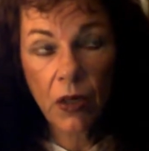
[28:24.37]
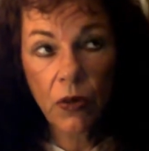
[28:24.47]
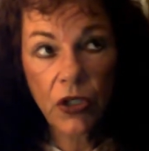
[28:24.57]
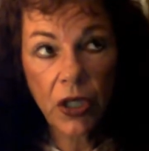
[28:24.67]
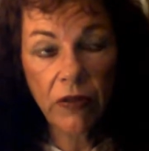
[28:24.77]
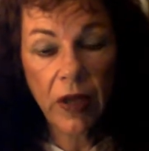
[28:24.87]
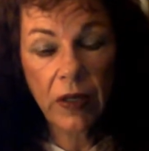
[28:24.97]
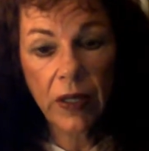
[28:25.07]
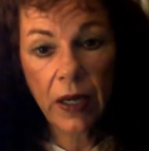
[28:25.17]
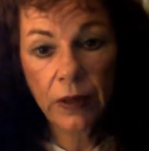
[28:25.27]
which I
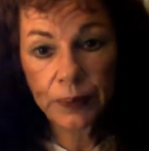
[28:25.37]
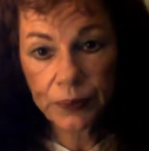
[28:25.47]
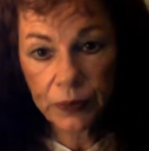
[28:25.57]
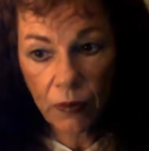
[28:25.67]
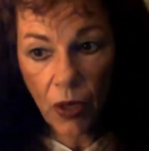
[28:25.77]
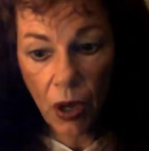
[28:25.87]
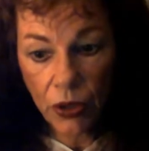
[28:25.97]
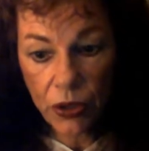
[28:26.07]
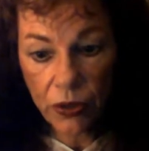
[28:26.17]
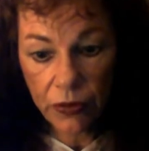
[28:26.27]
found out
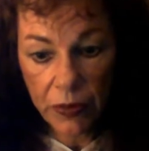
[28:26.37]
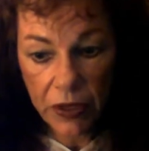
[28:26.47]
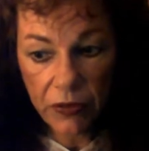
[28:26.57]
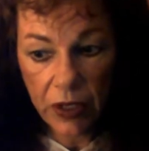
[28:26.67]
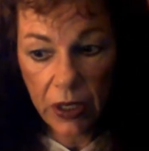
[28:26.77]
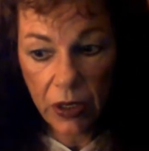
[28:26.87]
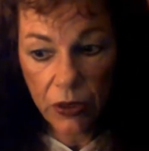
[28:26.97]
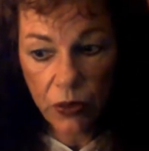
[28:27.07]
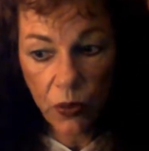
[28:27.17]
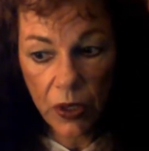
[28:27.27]
also from these
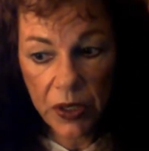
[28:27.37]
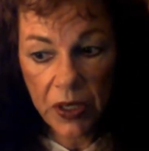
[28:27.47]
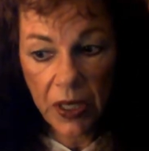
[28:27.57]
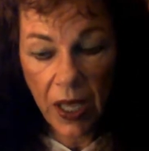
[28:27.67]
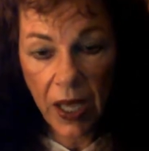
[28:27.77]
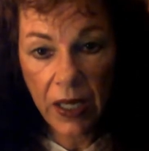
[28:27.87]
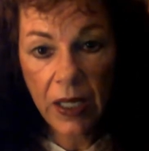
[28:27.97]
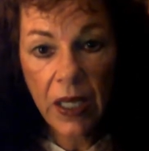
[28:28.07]
videos, was that